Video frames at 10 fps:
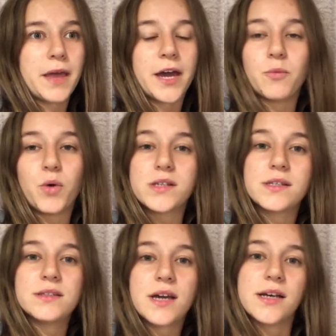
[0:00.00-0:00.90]
I
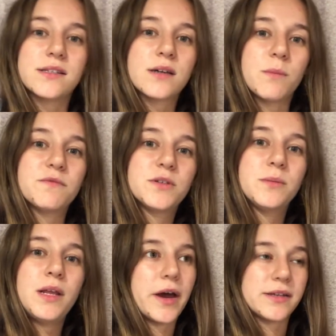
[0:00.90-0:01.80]
wasn't as
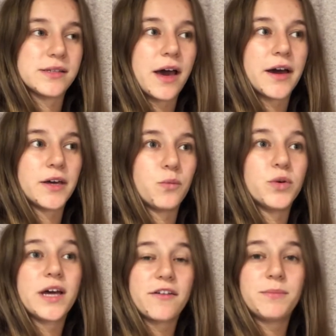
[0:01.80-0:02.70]
comfortable as I
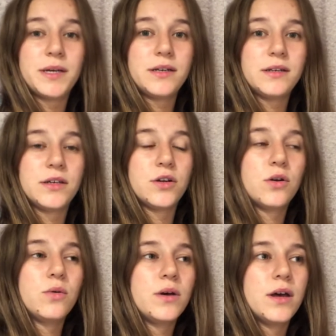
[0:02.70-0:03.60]
would have been, you
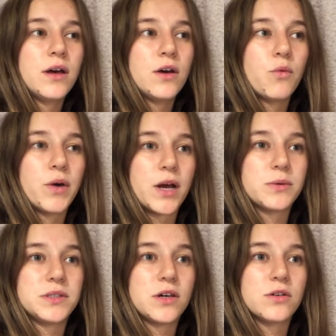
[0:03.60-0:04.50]
know, when I
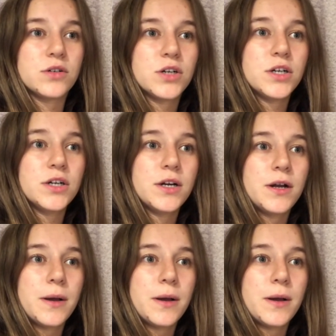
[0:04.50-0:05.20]
was younger.